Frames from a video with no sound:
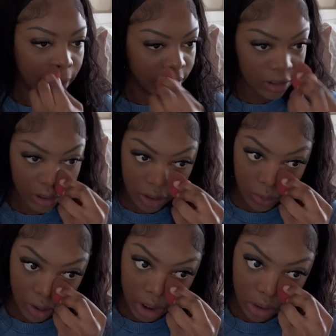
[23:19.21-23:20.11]
This ain't no
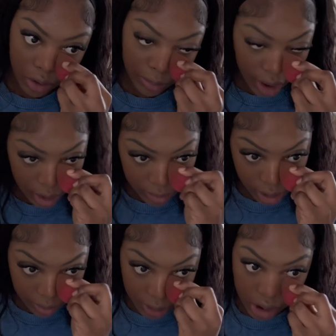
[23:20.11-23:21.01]
clean girl makeup
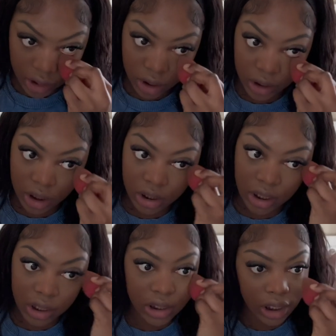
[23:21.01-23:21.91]
look, but this is
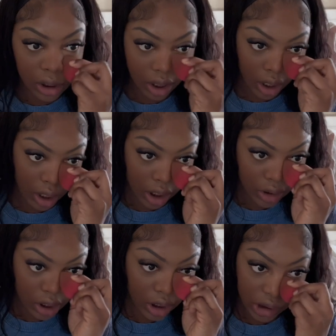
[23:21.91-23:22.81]
easiness look. And as
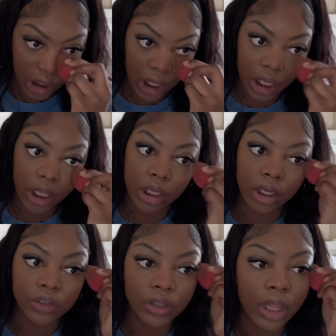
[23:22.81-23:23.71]
long as I like it,
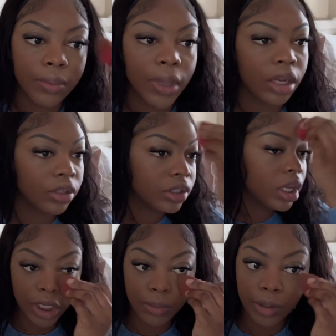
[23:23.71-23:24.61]
that's all that matters.
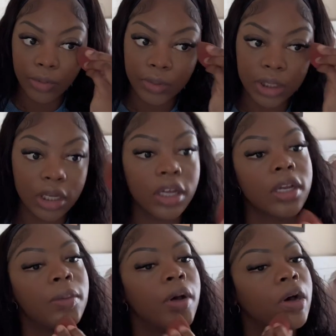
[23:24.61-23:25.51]
Many people be talking
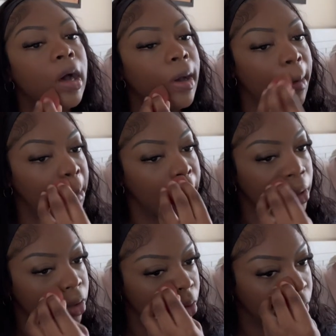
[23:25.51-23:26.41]
about how
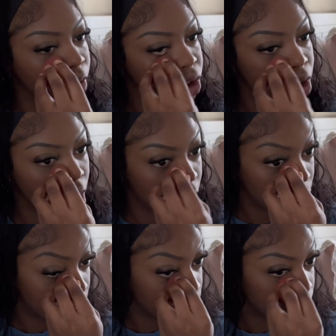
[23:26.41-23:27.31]
you're a Christian, you're
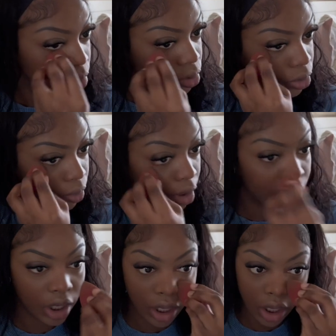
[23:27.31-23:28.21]
not supposed to wear
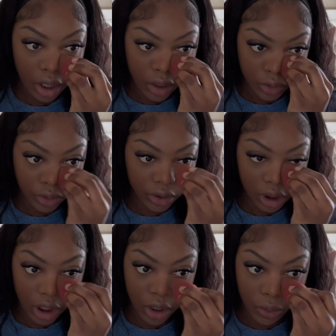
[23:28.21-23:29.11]

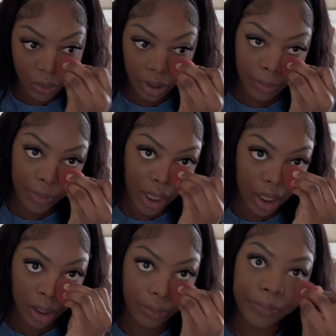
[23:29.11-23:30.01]
jewelry or makeup.